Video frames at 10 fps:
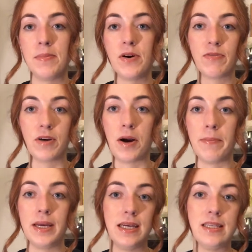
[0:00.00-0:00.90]
from
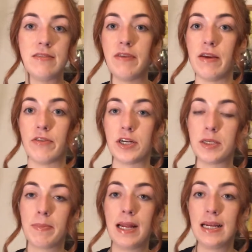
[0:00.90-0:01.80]
his favorite
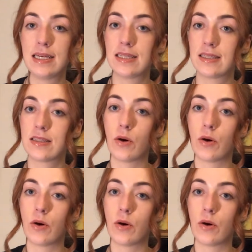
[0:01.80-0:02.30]
playlists